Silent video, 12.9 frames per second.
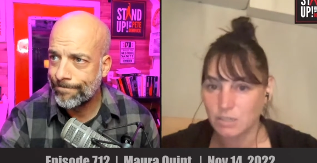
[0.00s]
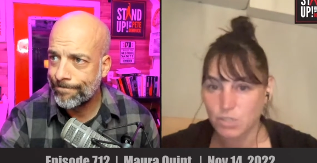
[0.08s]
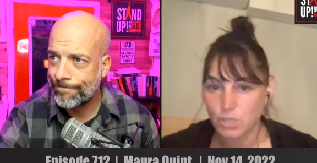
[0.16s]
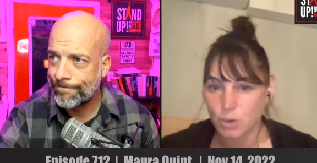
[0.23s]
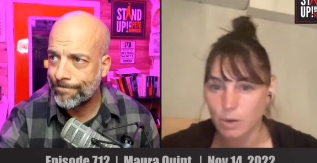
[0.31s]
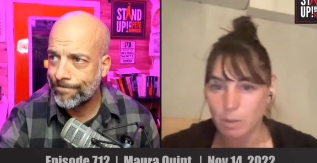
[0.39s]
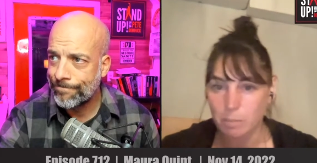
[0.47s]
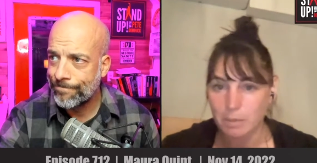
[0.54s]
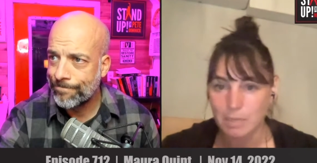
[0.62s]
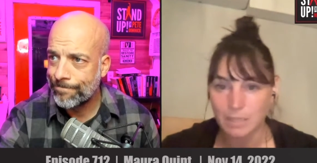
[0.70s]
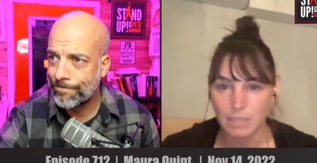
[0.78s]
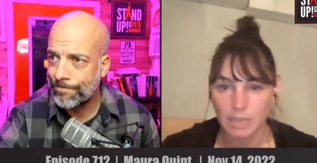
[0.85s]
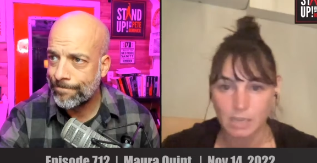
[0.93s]
Speaker 1: showed up
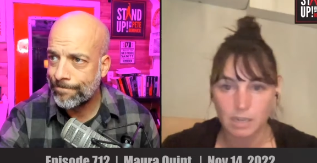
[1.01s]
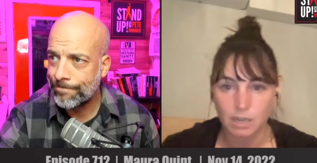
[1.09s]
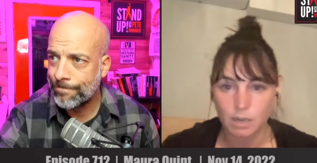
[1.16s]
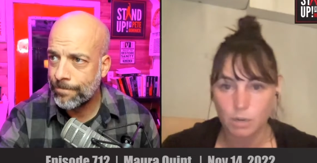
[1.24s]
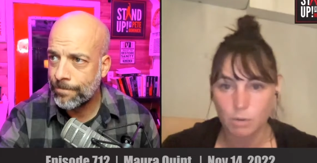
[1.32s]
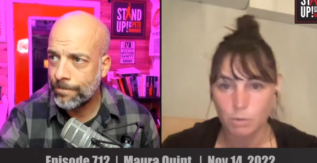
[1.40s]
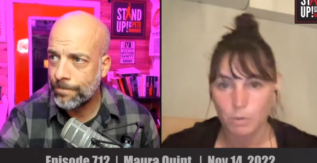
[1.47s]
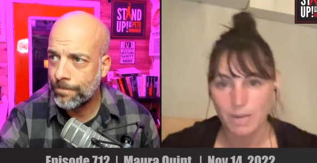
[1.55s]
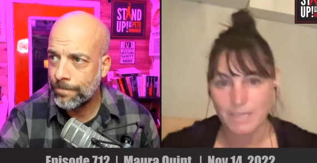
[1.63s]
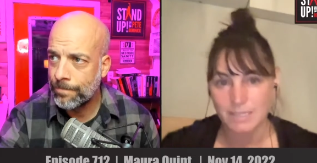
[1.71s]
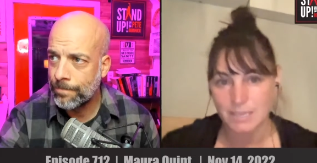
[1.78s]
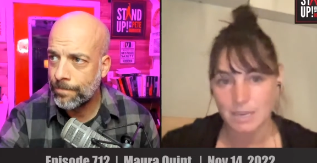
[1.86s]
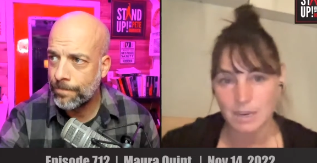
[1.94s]
in like a
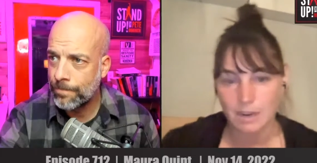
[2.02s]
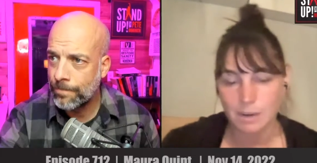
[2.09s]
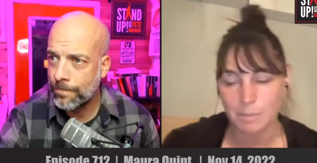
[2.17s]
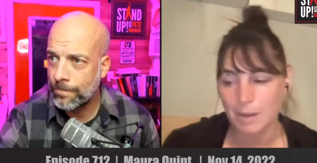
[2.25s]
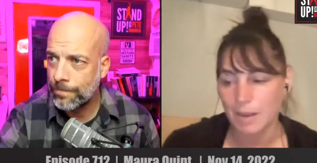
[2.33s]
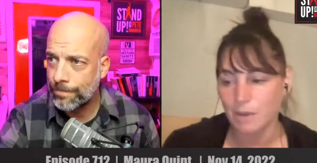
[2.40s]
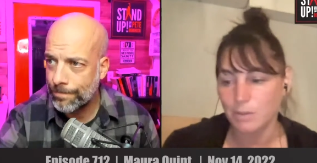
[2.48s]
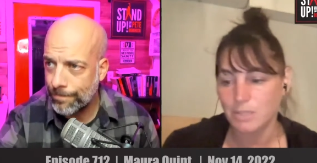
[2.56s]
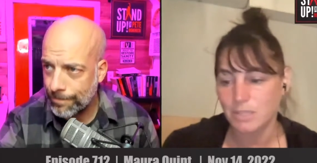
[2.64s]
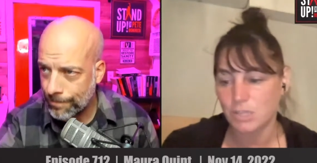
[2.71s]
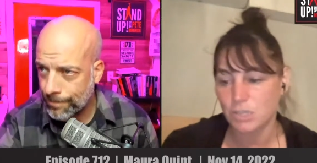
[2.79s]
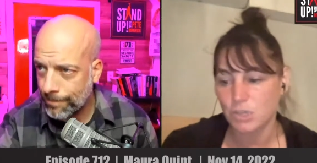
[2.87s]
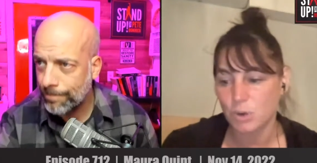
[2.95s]
crazy amount. They
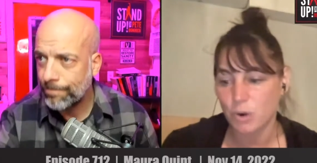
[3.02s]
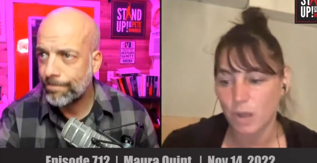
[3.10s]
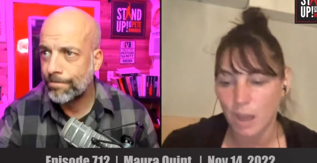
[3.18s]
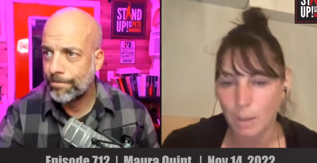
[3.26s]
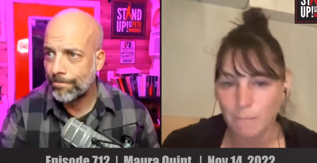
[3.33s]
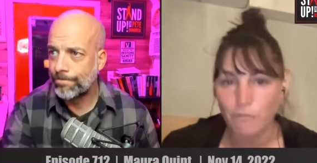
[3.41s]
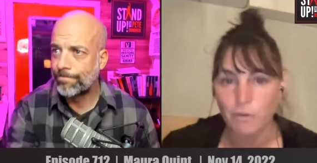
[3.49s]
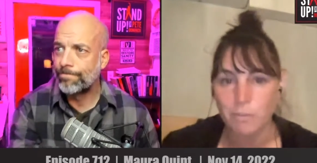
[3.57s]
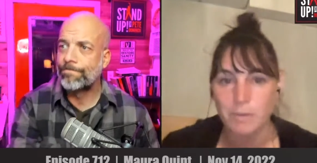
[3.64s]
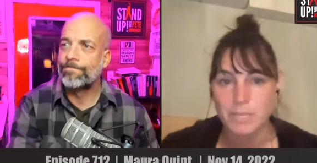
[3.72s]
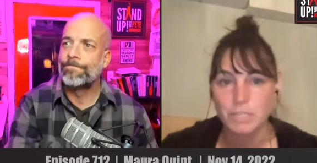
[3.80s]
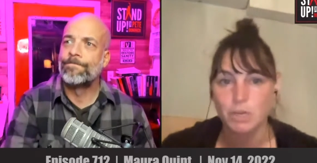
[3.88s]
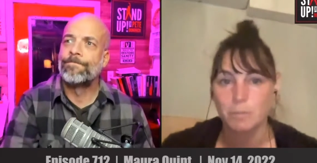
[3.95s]
showed up for
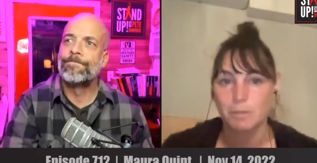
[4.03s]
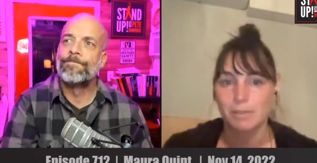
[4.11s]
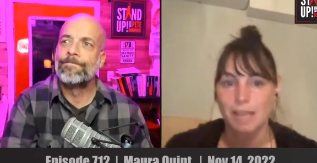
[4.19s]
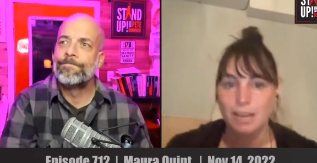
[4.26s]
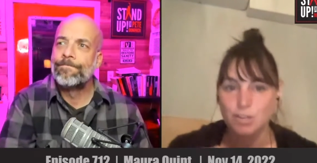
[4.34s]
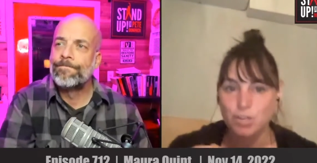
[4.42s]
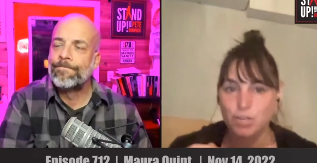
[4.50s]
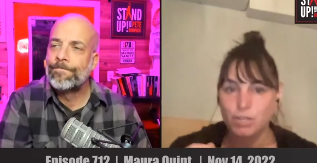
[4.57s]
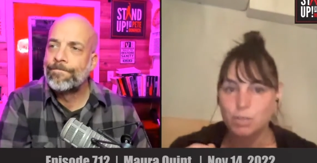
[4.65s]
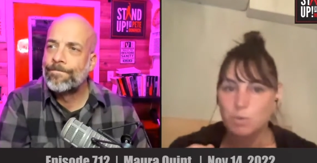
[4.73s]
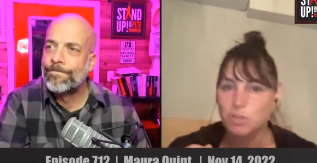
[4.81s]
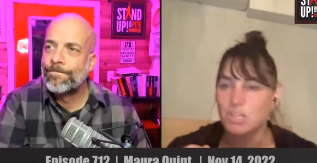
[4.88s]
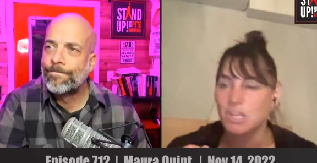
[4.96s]
midterm elections,
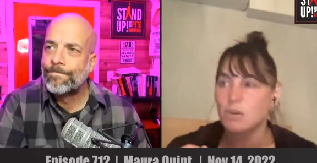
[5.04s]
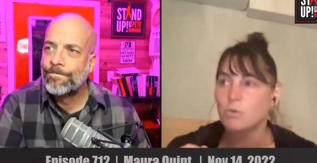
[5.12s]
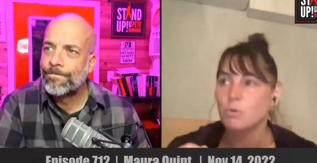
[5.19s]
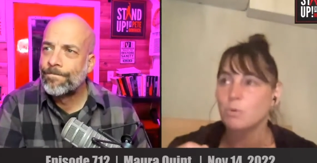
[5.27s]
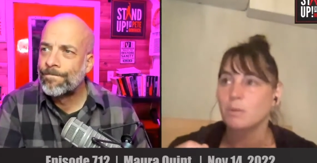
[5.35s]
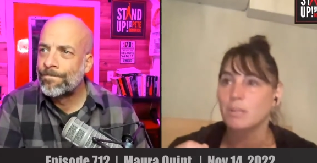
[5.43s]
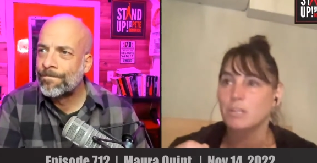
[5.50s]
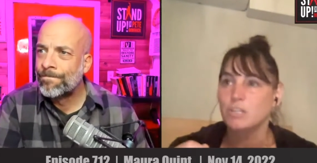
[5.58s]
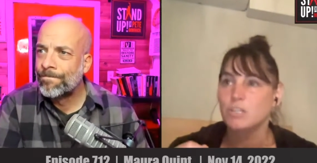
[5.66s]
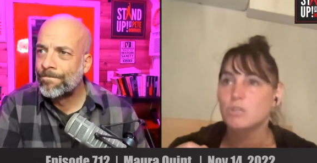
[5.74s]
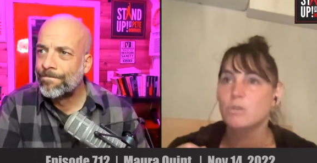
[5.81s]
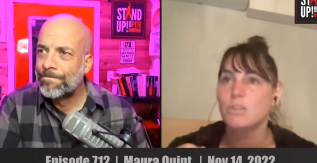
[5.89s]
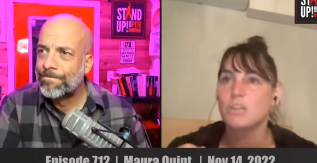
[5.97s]
which they don't normally
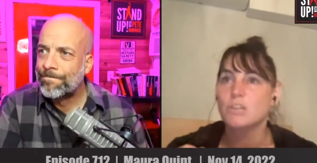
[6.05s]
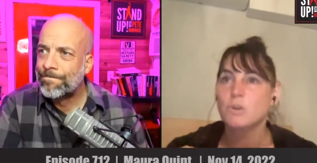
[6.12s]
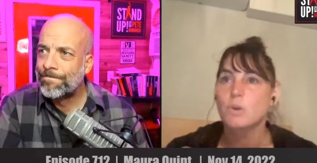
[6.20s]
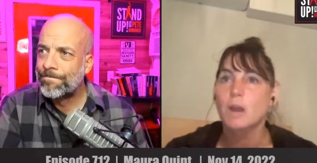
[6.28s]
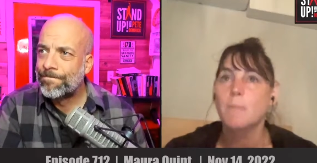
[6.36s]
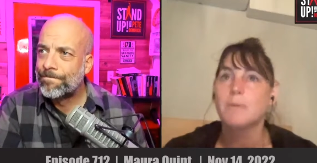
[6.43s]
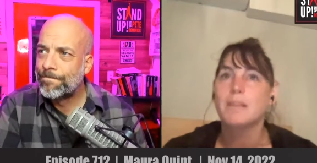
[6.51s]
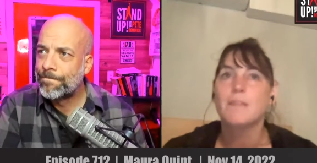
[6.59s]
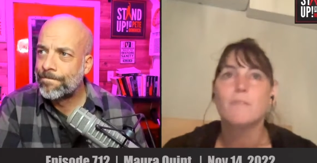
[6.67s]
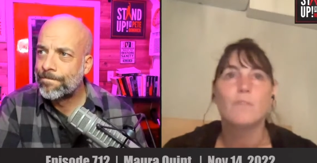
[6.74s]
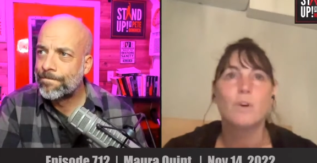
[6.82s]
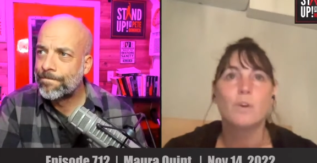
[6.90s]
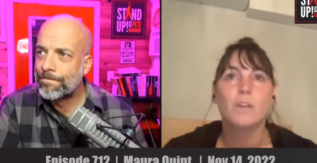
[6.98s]
do. They showed up and they
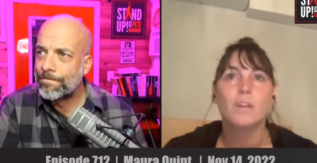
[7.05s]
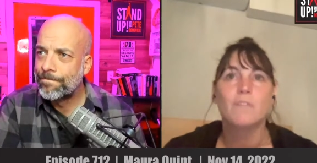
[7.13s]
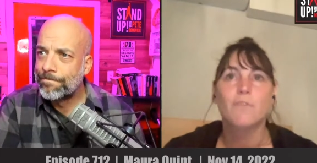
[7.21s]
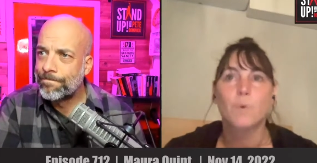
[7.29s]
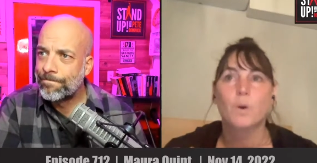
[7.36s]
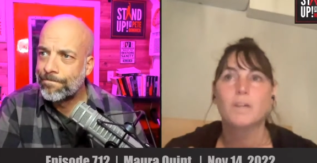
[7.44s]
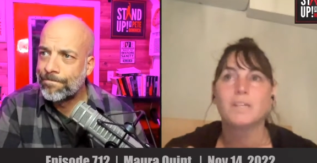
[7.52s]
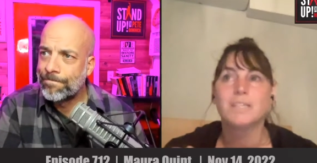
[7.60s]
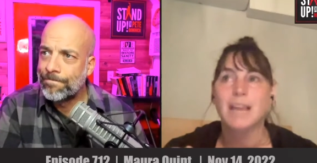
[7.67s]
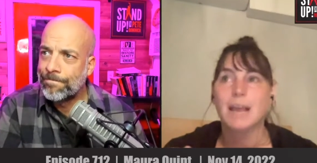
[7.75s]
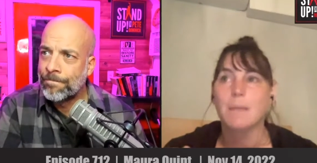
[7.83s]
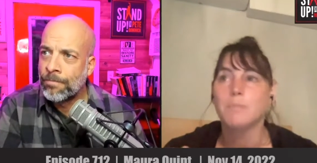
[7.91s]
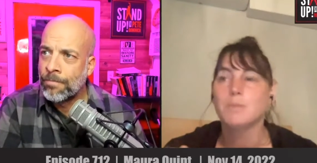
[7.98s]
voted for
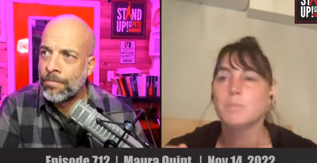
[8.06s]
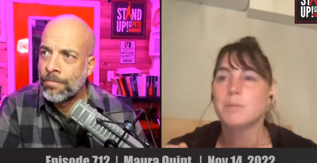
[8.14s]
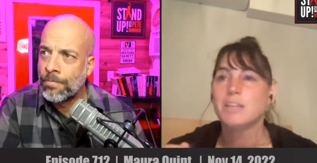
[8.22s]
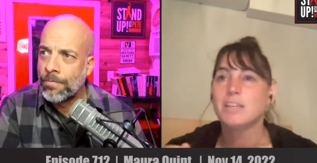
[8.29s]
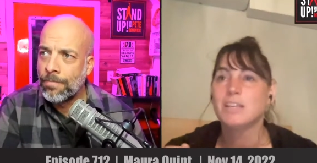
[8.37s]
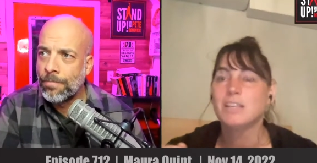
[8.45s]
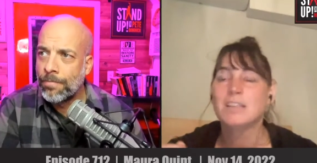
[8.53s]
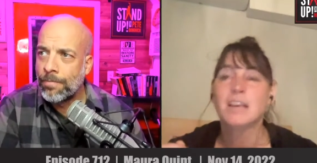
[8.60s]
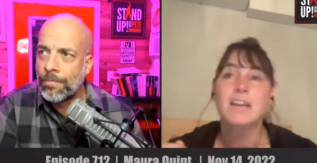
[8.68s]
Dems because